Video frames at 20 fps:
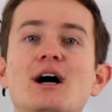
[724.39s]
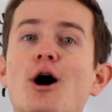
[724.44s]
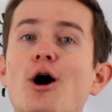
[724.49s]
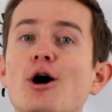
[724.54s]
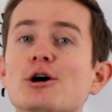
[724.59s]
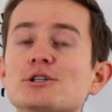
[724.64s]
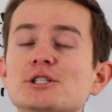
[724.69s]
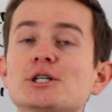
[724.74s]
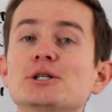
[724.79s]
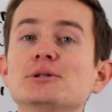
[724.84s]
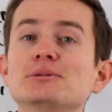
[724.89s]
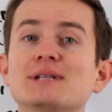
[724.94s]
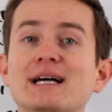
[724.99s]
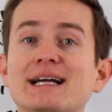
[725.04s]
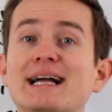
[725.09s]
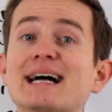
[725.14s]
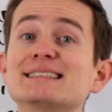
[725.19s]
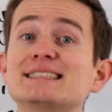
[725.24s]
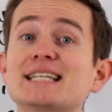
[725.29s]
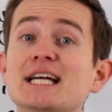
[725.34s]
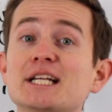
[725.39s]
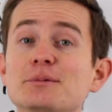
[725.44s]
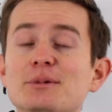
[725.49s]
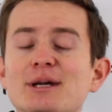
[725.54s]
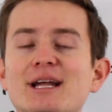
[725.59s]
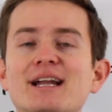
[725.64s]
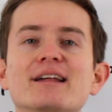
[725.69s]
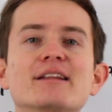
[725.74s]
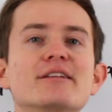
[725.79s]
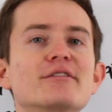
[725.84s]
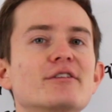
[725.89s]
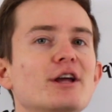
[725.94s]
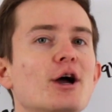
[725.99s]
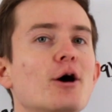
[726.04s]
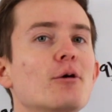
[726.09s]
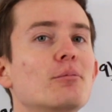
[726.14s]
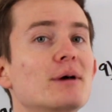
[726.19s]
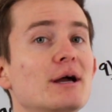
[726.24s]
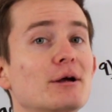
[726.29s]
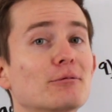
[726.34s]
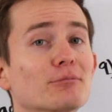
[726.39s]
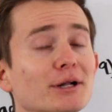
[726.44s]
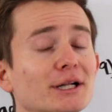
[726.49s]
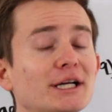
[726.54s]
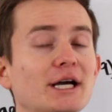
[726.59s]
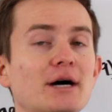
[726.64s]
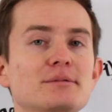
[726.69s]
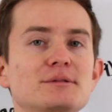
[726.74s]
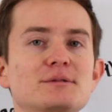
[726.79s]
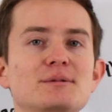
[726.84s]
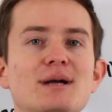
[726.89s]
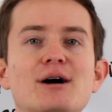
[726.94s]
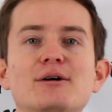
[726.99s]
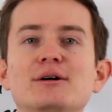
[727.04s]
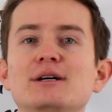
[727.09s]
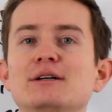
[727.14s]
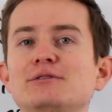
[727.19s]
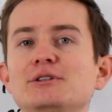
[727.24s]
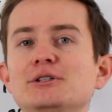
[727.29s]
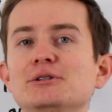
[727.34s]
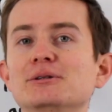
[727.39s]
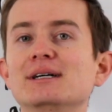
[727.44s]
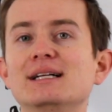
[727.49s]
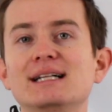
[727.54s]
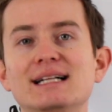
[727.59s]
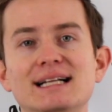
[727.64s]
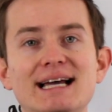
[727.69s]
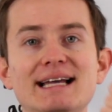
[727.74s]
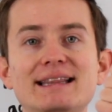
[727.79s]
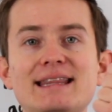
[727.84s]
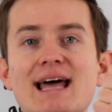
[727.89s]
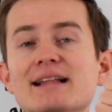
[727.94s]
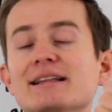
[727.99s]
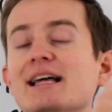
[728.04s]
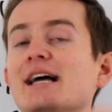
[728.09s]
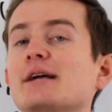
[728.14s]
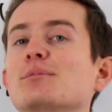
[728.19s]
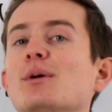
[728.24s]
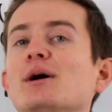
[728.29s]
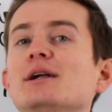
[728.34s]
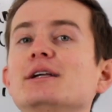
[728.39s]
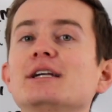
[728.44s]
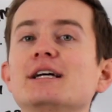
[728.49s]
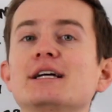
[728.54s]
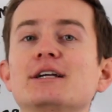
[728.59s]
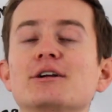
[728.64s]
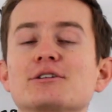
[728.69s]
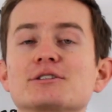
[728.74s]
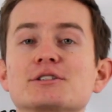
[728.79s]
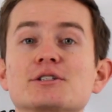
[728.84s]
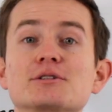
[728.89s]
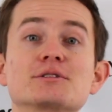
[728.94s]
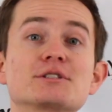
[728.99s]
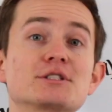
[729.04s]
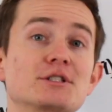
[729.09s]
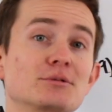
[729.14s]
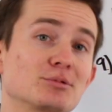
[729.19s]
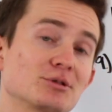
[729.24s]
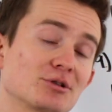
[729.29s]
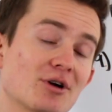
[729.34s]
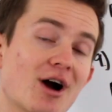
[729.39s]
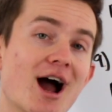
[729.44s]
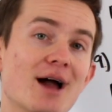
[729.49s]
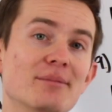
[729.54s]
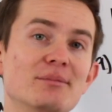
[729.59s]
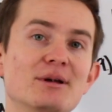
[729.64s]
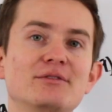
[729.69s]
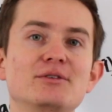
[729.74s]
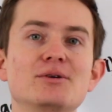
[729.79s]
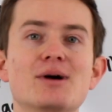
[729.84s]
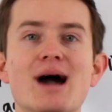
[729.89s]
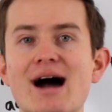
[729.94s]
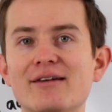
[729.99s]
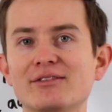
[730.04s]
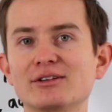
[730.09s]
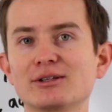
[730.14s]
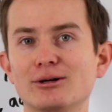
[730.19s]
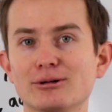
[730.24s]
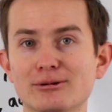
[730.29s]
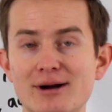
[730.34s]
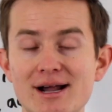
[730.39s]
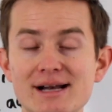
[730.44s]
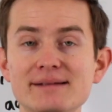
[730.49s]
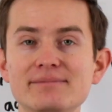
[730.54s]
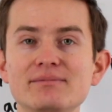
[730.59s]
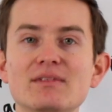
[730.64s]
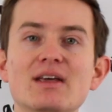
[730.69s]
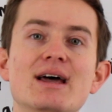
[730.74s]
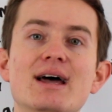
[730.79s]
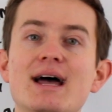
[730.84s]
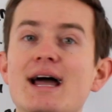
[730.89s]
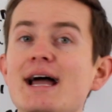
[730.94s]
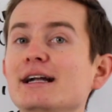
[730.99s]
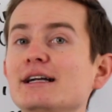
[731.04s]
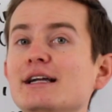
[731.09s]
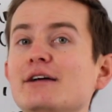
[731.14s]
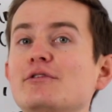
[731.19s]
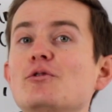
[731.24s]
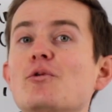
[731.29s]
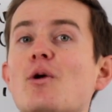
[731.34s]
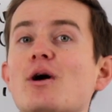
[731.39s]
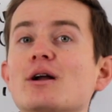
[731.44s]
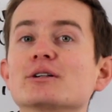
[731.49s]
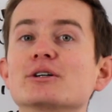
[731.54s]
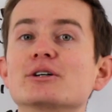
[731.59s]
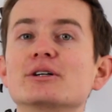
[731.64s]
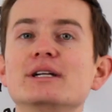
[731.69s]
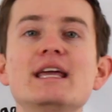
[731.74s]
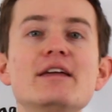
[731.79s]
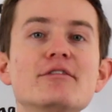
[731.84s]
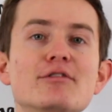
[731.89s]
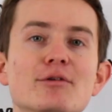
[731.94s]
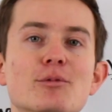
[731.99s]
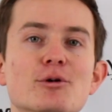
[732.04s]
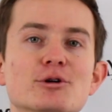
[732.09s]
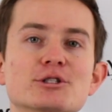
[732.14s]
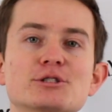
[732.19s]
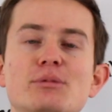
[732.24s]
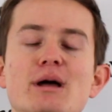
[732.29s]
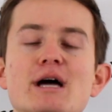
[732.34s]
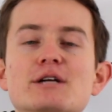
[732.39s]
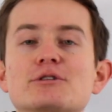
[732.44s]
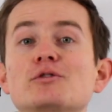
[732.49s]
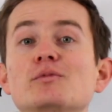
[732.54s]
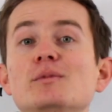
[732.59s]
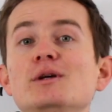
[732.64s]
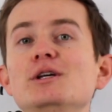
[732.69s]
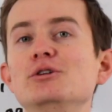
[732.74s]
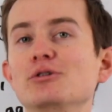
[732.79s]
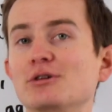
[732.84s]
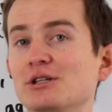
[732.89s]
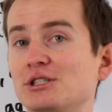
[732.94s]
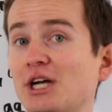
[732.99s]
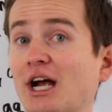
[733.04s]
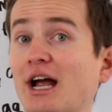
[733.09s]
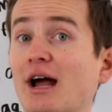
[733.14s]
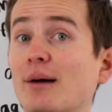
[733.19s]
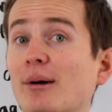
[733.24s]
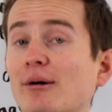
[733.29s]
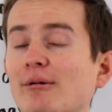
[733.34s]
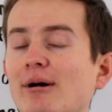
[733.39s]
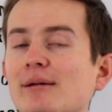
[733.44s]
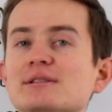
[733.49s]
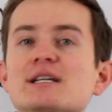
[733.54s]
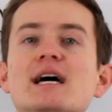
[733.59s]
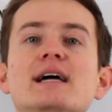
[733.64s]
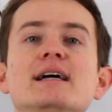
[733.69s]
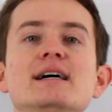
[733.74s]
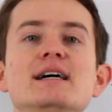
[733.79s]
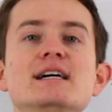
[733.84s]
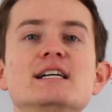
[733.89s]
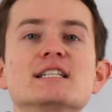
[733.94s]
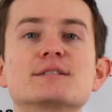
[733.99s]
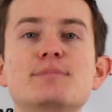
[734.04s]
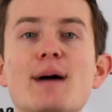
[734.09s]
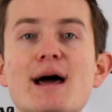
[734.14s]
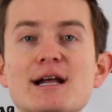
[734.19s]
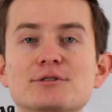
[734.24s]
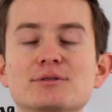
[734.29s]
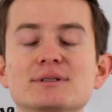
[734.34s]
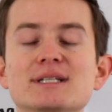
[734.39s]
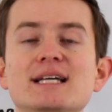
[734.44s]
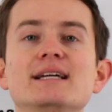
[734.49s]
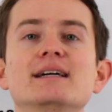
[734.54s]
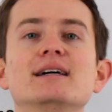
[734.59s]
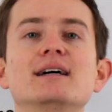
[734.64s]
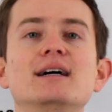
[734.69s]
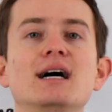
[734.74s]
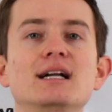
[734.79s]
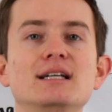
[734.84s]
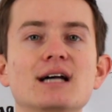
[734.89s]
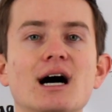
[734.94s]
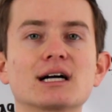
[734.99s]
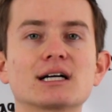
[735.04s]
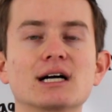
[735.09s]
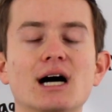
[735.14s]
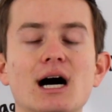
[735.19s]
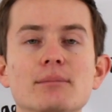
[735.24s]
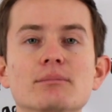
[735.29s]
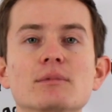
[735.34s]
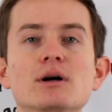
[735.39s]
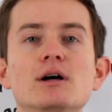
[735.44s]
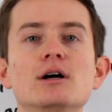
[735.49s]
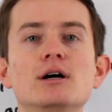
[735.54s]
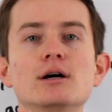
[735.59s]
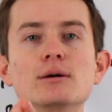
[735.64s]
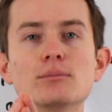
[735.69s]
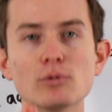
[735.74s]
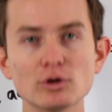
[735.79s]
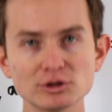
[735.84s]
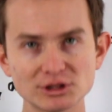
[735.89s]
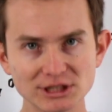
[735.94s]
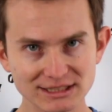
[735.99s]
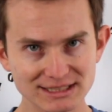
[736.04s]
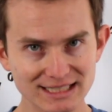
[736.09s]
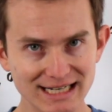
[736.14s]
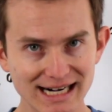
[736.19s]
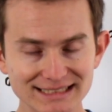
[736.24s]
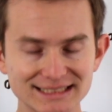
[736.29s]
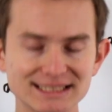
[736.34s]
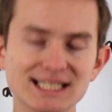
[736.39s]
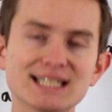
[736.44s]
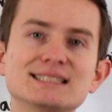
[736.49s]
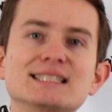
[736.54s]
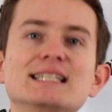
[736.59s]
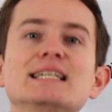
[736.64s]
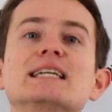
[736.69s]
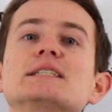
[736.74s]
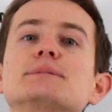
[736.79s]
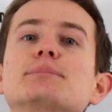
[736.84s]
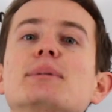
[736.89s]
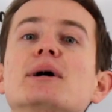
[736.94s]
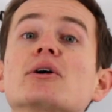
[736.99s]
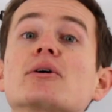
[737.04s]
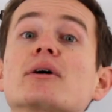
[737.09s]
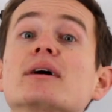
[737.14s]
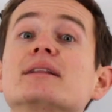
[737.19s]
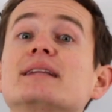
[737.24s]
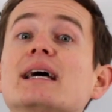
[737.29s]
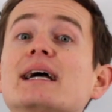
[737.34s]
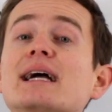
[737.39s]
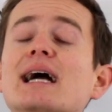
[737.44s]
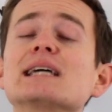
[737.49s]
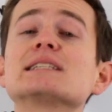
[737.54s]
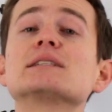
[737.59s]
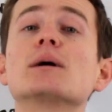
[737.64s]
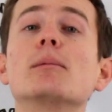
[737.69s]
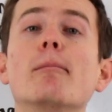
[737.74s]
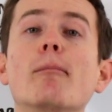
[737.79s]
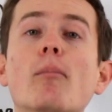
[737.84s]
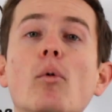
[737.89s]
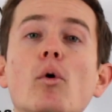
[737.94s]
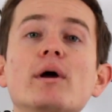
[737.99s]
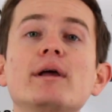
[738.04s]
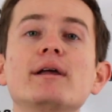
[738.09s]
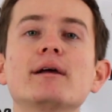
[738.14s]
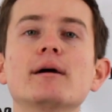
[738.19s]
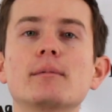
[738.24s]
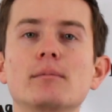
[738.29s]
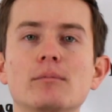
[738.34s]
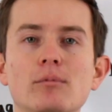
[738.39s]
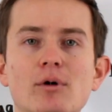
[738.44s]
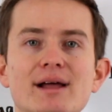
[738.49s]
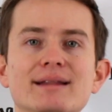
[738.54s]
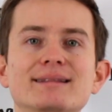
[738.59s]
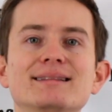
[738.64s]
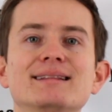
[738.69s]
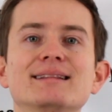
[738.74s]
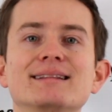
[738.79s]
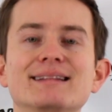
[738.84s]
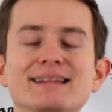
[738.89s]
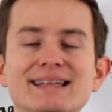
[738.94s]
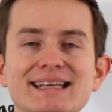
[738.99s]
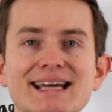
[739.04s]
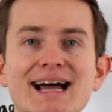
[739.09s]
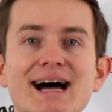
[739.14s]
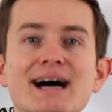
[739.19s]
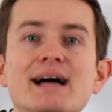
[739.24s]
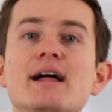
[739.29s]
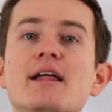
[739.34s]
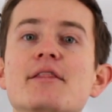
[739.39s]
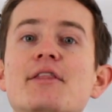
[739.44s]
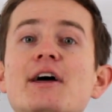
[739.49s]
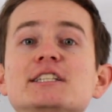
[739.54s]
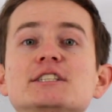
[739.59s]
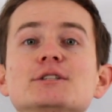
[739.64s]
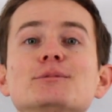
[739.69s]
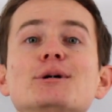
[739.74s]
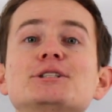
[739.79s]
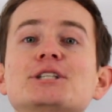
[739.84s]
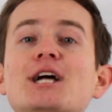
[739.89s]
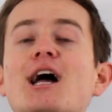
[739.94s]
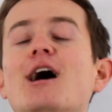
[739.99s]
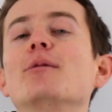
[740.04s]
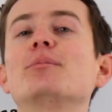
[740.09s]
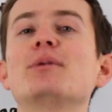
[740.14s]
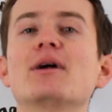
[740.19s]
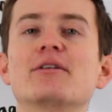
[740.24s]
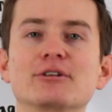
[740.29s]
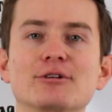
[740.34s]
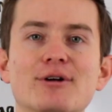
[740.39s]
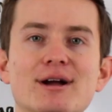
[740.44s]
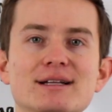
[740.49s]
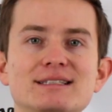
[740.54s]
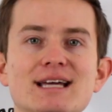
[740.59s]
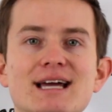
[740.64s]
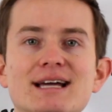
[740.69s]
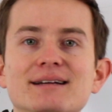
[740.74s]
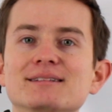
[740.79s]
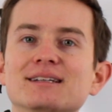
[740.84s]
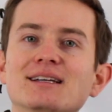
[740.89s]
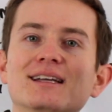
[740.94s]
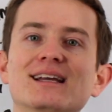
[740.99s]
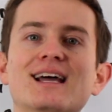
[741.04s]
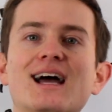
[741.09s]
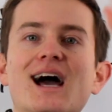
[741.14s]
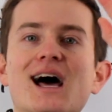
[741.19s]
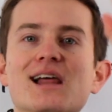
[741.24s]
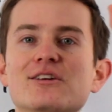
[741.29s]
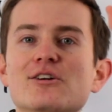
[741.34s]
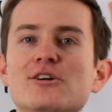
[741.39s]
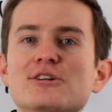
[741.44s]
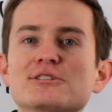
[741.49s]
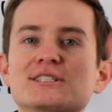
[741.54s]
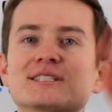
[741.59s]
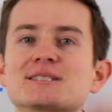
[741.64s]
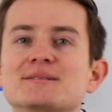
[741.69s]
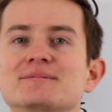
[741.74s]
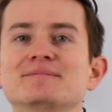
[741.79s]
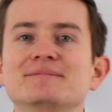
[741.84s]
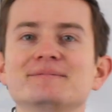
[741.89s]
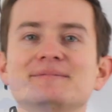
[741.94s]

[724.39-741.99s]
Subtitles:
Also, like I had said at the beginning of the video, it really helps me out if you hit that like button and also subscribe if you haven't already. And if you want to learn even more Spanish with me, you can check out my website, SpanishWithNate.com. Muchas gracias y espero que tengas muy buen día. Thanks so much. I hope you have a great day. Adios.